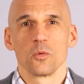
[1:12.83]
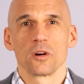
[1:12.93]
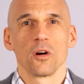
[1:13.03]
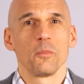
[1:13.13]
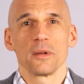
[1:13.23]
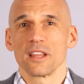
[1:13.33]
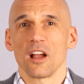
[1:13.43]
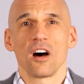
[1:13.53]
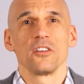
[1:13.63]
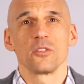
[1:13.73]
We're hoping
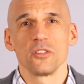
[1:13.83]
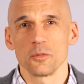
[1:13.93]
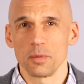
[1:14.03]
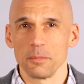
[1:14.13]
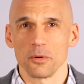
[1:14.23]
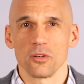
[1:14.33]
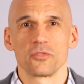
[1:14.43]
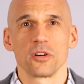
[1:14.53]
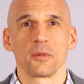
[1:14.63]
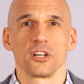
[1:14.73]
that hundreds of people
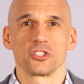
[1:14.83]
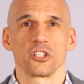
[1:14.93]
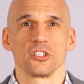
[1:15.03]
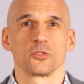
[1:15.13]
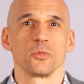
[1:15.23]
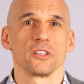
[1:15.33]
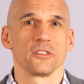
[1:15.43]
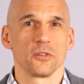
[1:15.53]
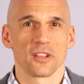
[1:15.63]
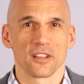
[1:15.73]
from our church will
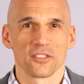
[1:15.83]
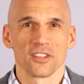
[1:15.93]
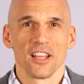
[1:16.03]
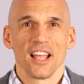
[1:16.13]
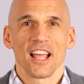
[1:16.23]
do this.